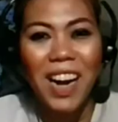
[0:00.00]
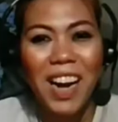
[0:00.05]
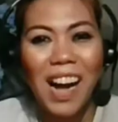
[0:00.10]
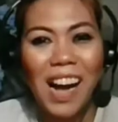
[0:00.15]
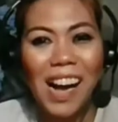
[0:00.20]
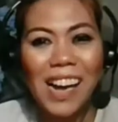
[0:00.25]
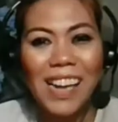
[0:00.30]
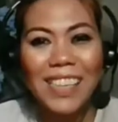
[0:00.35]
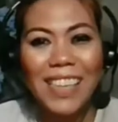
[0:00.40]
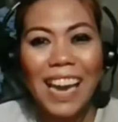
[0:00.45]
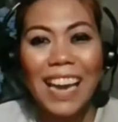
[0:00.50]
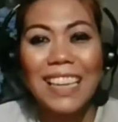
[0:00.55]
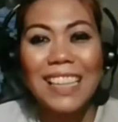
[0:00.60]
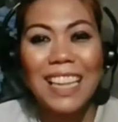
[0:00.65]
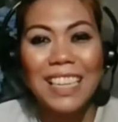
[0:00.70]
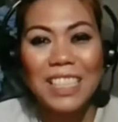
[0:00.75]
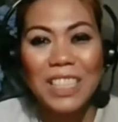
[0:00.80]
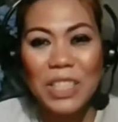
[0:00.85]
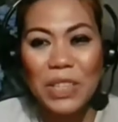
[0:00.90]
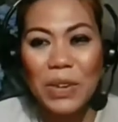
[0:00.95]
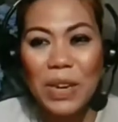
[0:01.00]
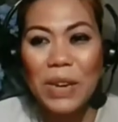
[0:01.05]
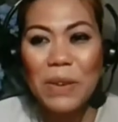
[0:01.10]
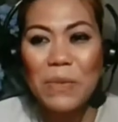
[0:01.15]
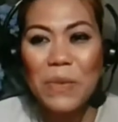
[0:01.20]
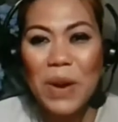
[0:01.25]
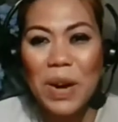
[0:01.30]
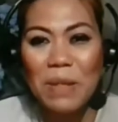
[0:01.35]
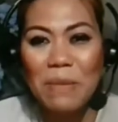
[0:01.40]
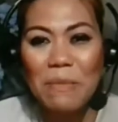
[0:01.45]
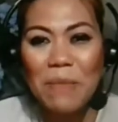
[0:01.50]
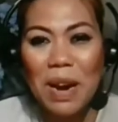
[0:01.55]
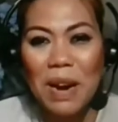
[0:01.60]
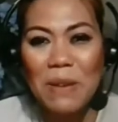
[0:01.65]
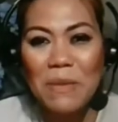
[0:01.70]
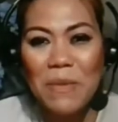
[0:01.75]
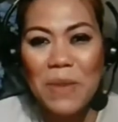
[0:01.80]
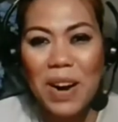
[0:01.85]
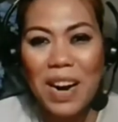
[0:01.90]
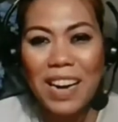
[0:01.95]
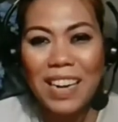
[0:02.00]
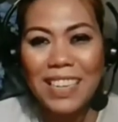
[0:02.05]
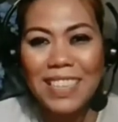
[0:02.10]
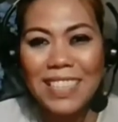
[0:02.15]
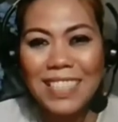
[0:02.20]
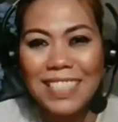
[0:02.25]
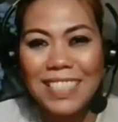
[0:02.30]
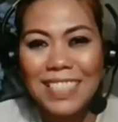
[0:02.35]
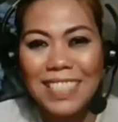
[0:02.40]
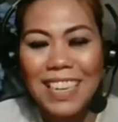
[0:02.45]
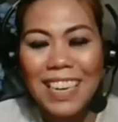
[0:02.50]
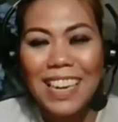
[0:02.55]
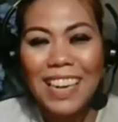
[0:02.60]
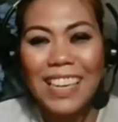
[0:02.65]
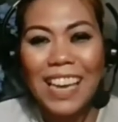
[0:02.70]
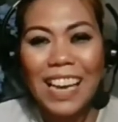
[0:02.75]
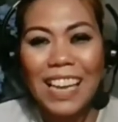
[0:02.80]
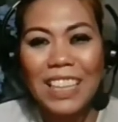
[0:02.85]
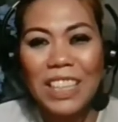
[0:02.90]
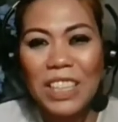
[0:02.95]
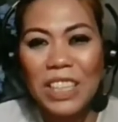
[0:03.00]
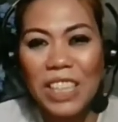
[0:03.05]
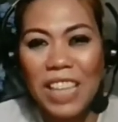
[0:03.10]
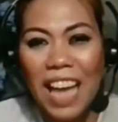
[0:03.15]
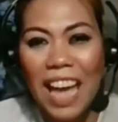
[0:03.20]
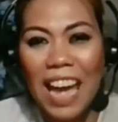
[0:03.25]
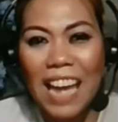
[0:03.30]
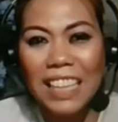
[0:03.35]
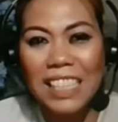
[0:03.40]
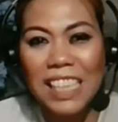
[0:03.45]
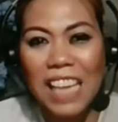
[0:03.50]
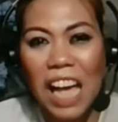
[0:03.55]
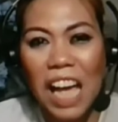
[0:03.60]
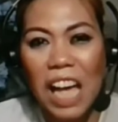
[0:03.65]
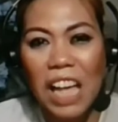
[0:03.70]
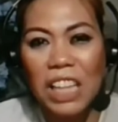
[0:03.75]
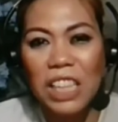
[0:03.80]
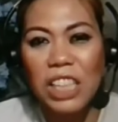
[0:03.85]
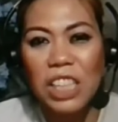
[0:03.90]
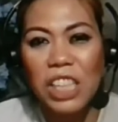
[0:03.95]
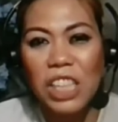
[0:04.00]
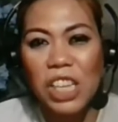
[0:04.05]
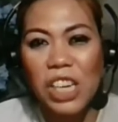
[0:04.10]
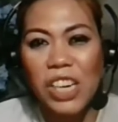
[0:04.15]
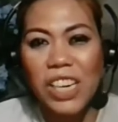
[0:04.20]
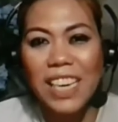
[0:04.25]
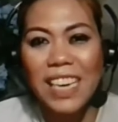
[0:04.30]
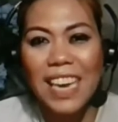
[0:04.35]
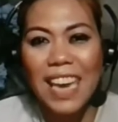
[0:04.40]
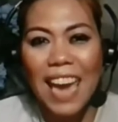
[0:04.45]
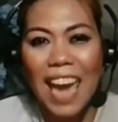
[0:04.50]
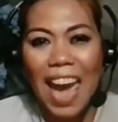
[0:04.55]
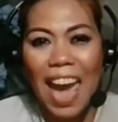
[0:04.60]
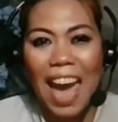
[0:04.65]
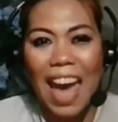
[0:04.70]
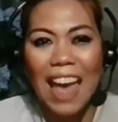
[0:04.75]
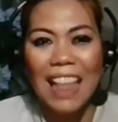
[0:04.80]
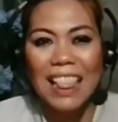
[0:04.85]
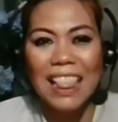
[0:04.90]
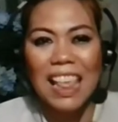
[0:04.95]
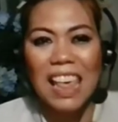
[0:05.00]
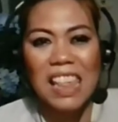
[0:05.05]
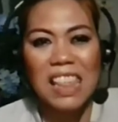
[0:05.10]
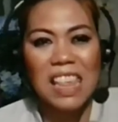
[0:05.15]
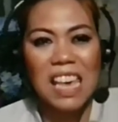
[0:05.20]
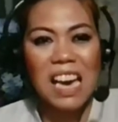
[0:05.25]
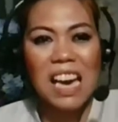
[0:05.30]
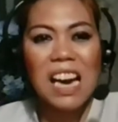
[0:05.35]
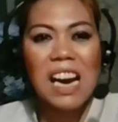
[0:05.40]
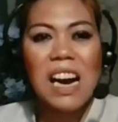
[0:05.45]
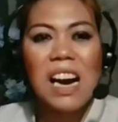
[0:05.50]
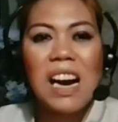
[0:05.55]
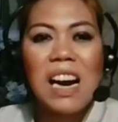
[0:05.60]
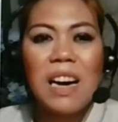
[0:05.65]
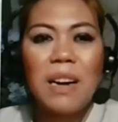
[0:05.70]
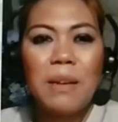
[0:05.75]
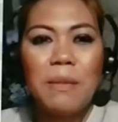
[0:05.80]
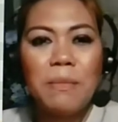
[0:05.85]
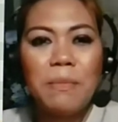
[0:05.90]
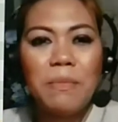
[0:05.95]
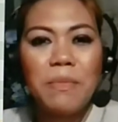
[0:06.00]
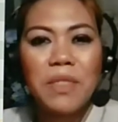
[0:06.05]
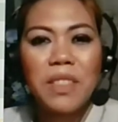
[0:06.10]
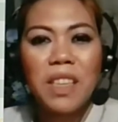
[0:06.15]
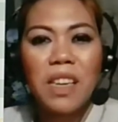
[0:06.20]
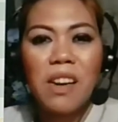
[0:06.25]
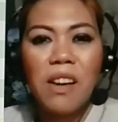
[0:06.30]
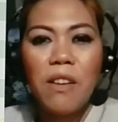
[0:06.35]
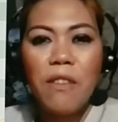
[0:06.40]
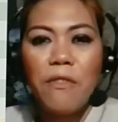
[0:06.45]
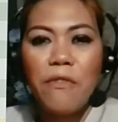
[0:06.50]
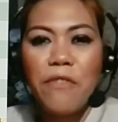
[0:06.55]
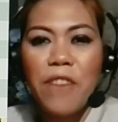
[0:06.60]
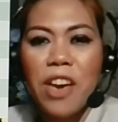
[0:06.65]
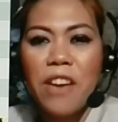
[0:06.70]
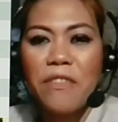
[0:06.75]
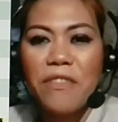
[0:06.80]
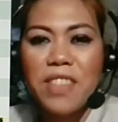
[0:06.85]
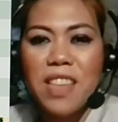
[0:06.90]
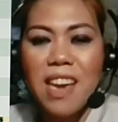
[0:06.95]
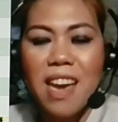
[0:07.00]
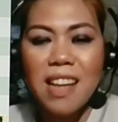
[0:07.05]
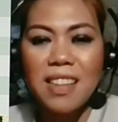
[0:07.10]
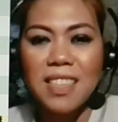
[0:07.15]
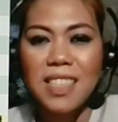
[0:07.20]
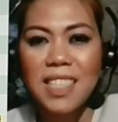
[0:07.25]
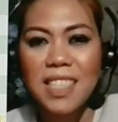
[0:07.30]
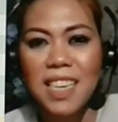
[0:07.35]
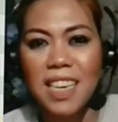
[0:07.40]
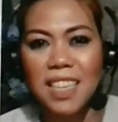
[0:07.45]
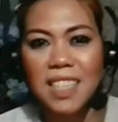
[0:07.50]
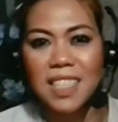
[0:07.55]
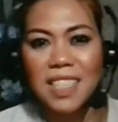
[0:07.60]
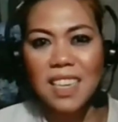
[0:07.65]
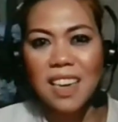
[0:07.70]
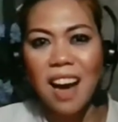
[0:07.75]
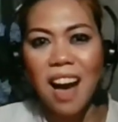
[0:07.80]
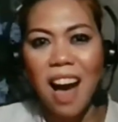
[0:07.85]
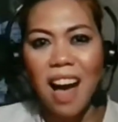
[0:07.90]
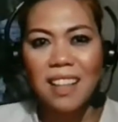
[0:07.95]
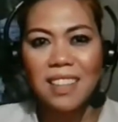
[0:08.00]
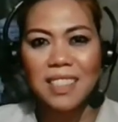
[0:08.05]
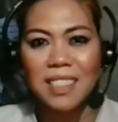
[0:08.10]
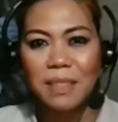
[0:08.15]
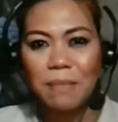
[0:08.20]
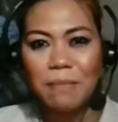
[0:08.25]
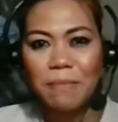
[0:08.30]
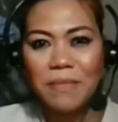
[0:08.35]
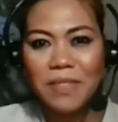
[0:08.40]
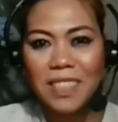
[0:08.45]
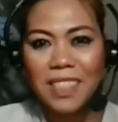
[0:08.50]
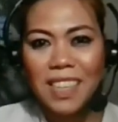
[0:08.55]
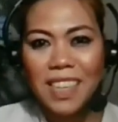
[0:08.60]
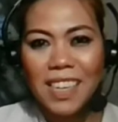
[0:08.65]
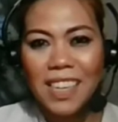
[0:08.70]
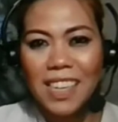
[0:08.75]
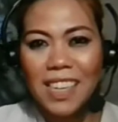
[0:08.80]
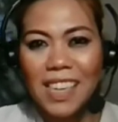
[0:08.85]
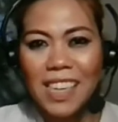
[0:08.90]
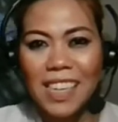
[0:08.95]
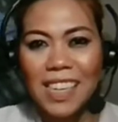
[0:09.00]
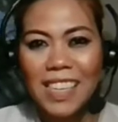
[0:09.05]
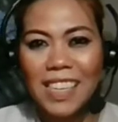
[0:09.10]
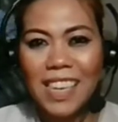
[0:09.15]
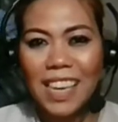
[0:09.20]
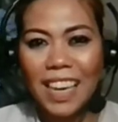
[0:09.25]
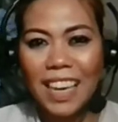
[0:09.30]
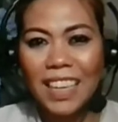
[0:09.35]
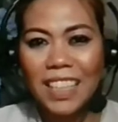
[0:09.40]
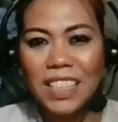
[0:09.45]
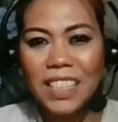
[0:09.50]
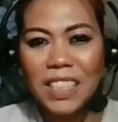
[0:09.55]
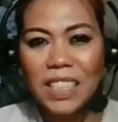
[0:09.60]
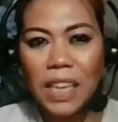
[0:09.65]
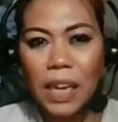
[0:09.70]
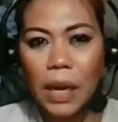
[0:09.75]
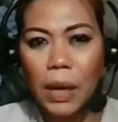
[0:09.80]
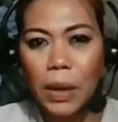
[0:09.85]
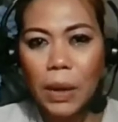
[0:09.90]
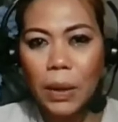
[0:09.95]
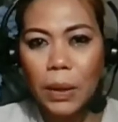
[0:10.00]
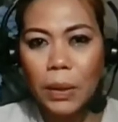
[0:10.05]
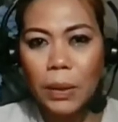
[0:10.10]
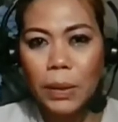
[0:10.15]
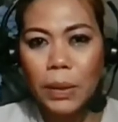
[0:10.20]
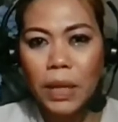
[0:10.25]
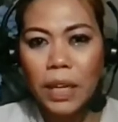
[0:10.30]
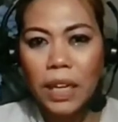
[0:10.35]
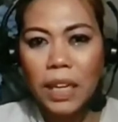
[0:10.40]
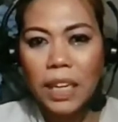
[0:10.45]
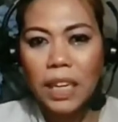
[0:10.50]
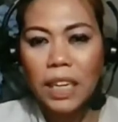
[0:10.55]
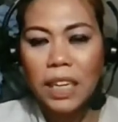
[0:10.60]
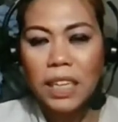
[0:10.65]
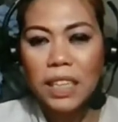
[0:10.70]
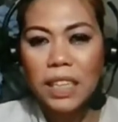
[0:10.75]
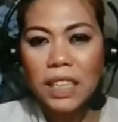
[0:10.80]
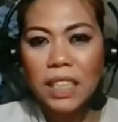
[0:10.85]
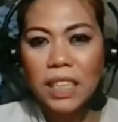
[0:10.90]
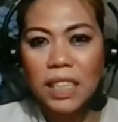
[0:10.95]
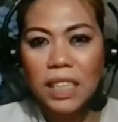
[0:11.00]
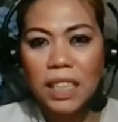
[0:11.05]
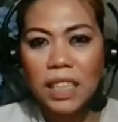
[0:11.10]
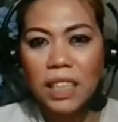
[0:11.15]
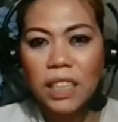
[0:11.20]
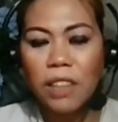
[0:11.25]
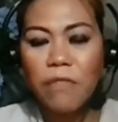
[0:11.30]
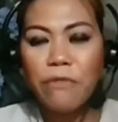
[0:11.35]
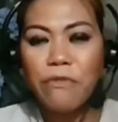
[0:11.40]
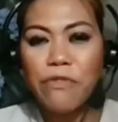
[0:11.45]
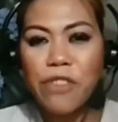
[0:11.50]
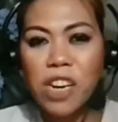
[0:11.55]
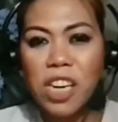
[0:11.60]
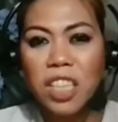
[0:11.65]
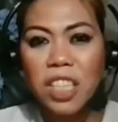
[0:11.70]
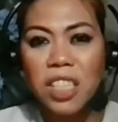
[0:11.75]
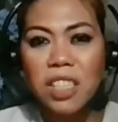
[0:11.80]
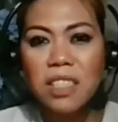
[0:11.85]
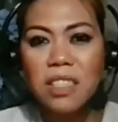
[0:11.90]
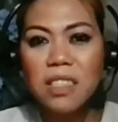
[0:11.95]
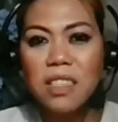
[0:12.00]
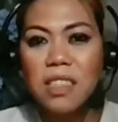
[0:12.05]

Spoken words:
Okay, let's do it one by one. Okay, let's look at the fifth and sixth column. Okay, so the first,